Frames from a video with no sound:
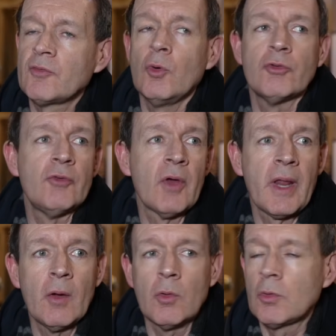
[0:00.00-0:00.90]
Of course, you've had
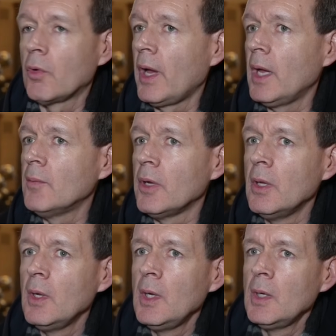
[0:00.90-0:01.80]
Harold Graham and
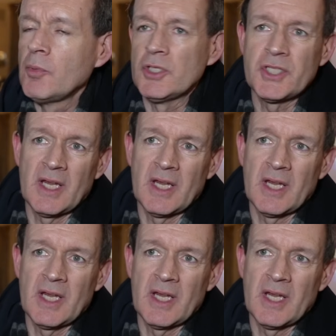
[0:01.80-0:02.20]
Prince